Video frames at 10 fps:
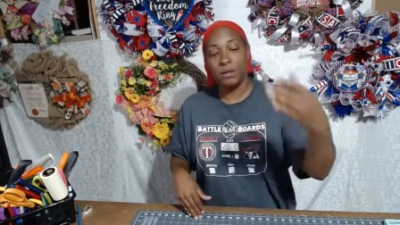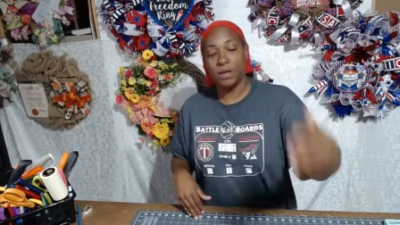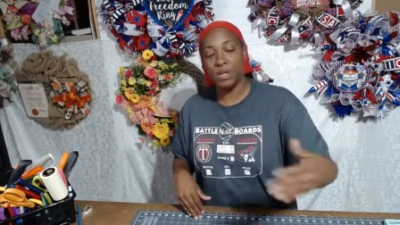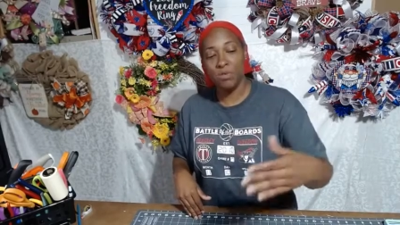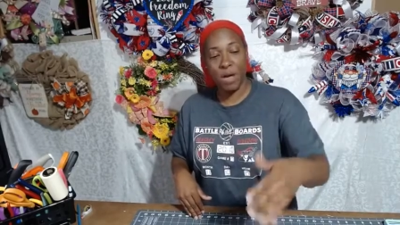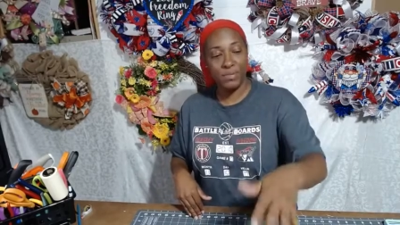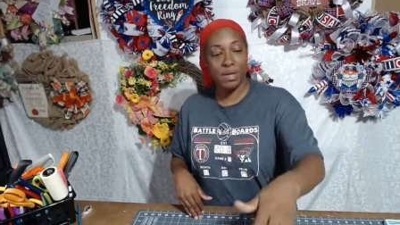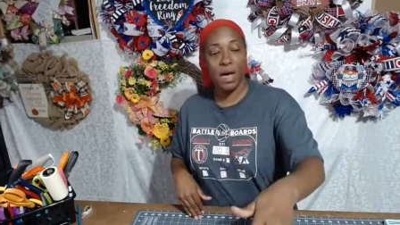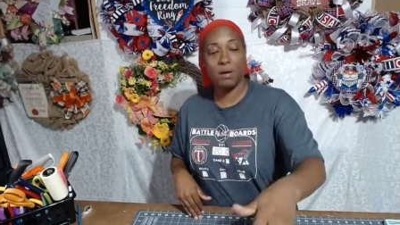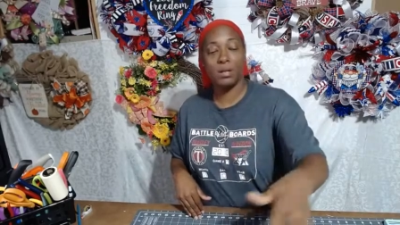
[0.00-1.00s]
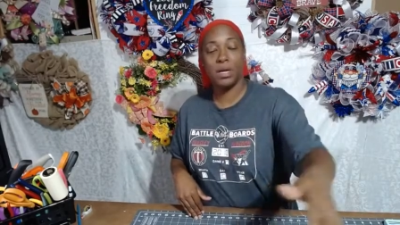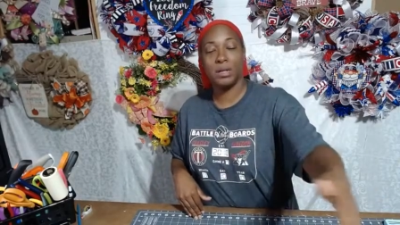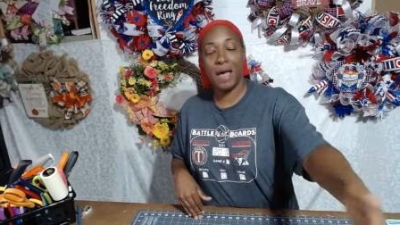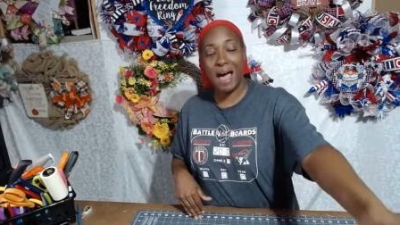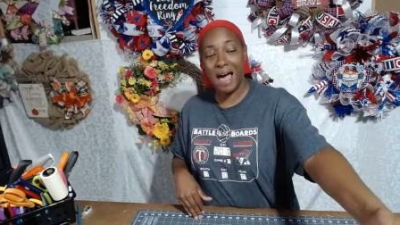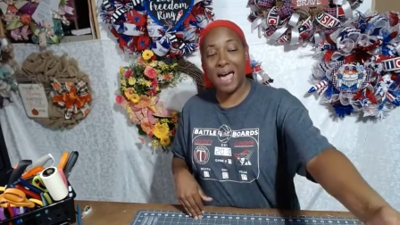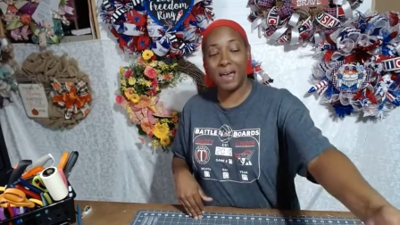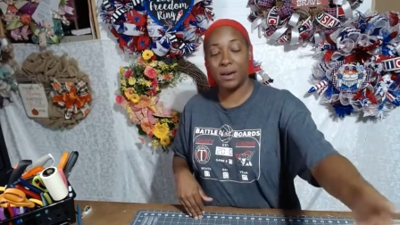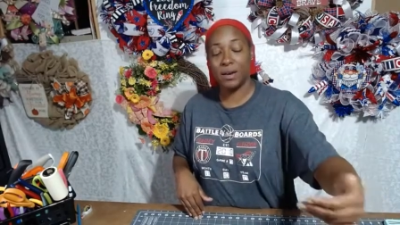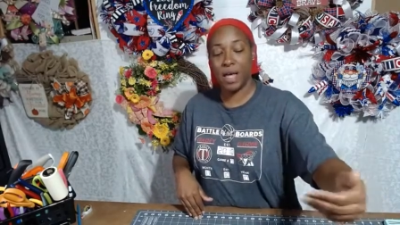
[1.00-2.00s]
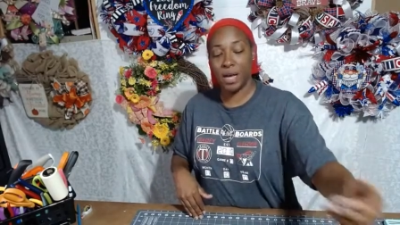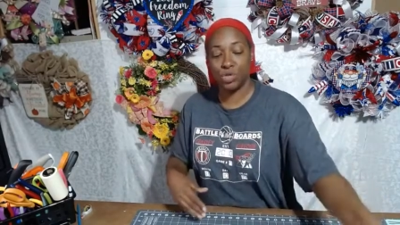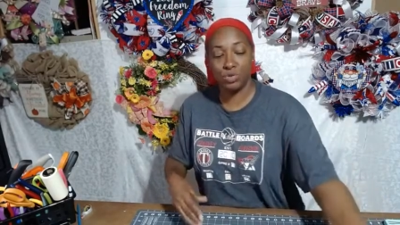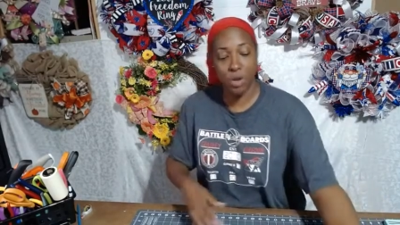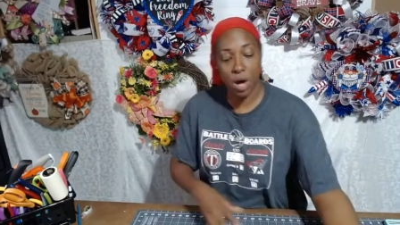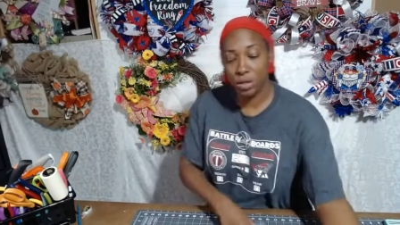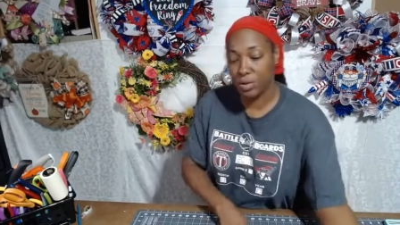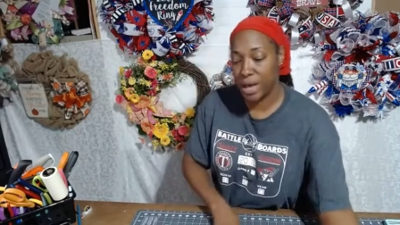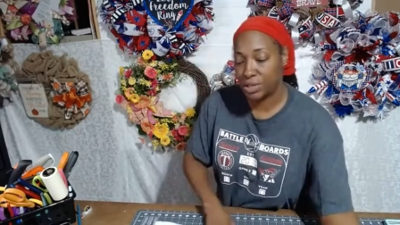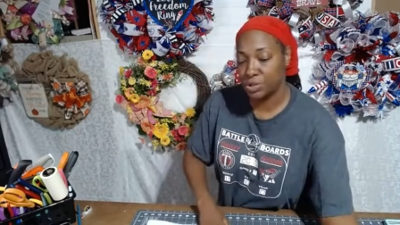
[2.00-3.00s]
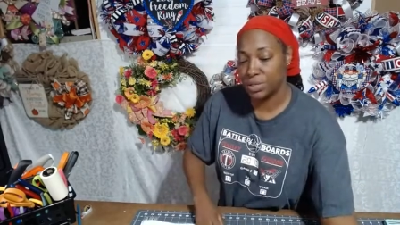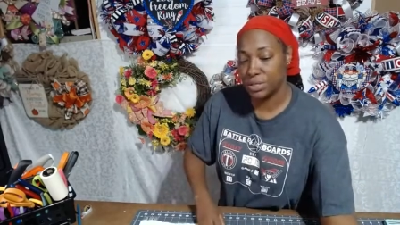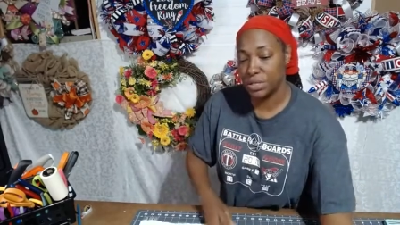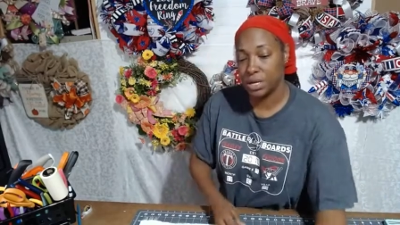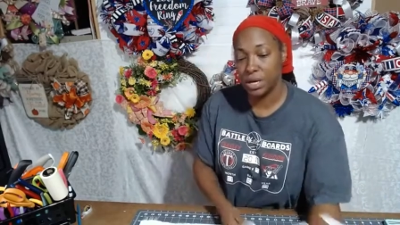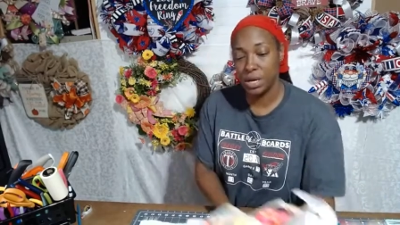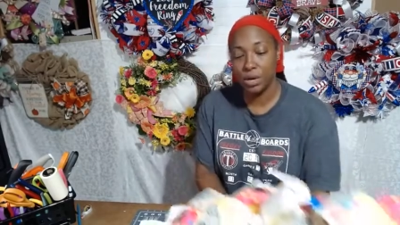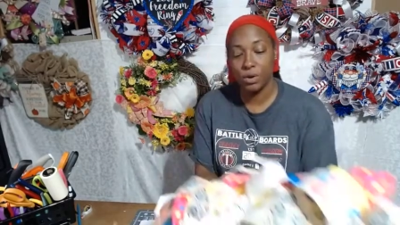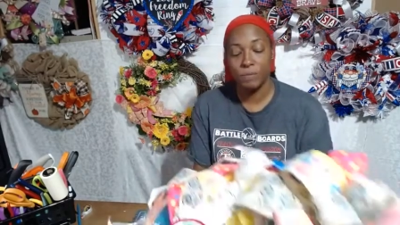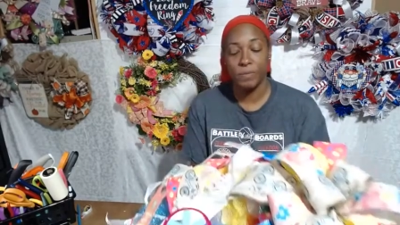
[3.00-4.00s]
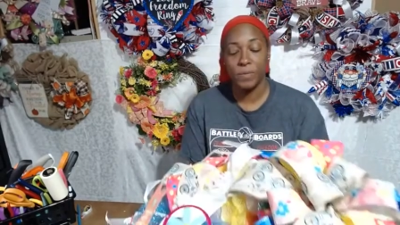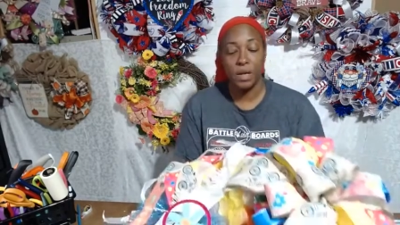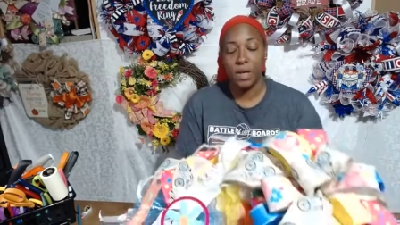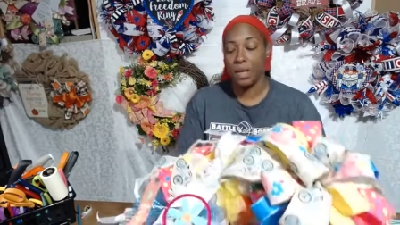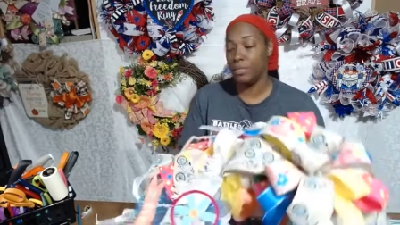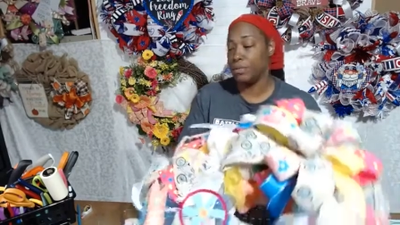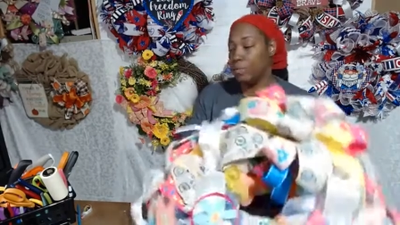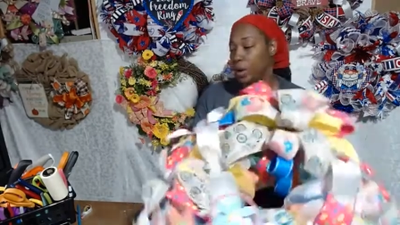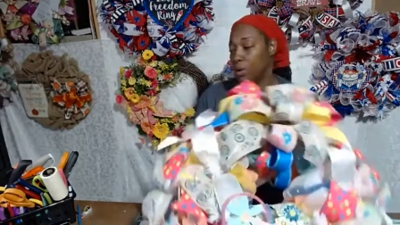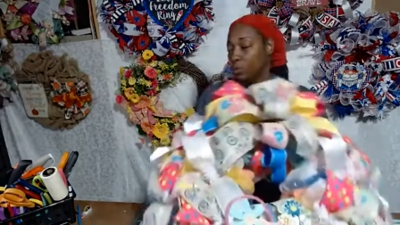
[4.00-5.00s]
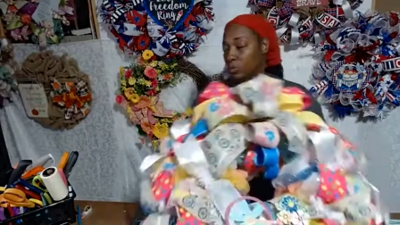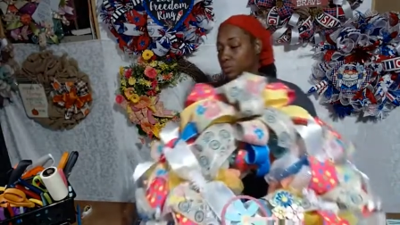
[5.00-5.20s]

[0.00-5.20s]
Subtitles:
Then you have to calculate. I added an extra color, as you can see here, in the bow.